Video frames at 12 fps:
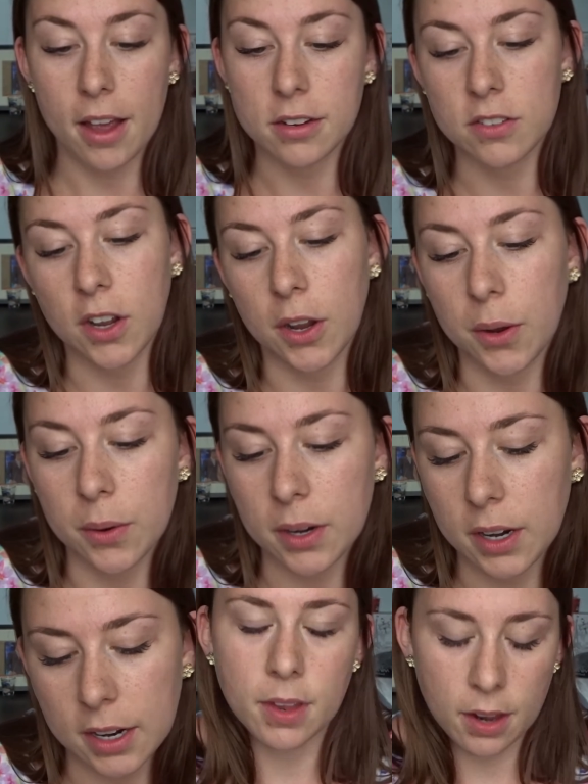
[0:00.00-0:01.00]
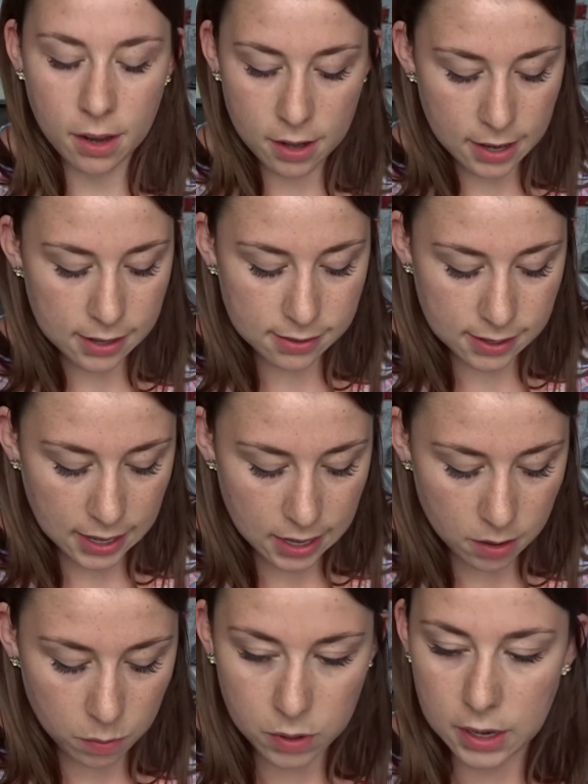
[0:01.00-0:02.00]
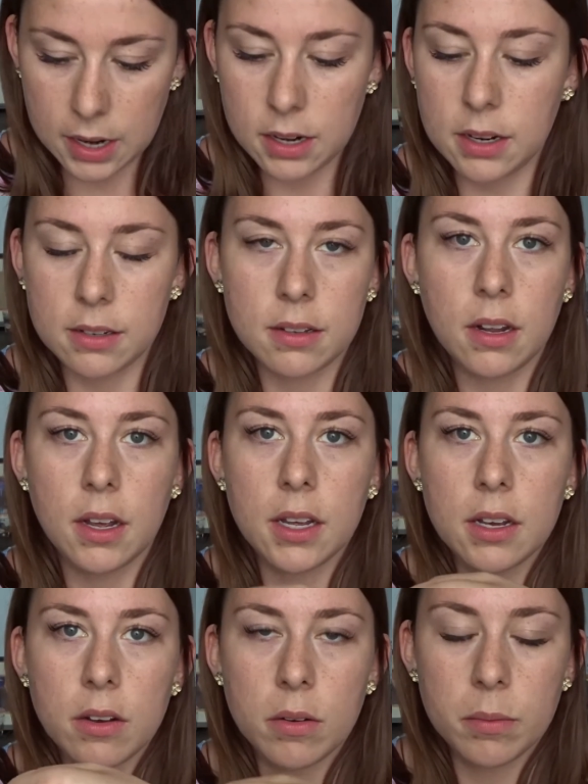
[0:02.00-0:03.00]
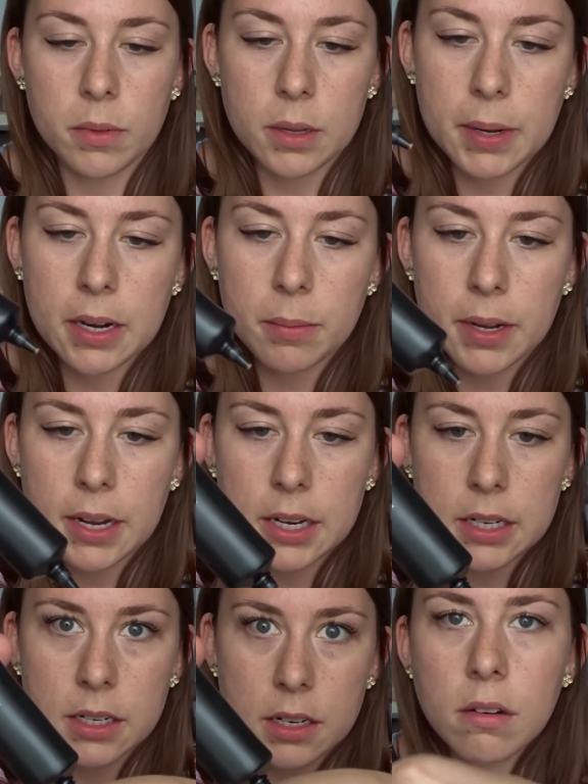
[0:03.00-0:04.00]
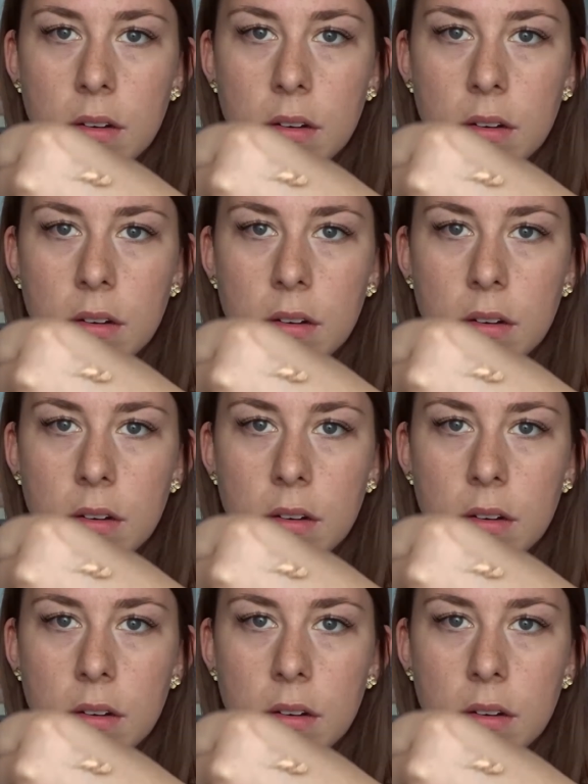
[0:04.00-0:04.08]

So let's see what it is like on the back of my hand.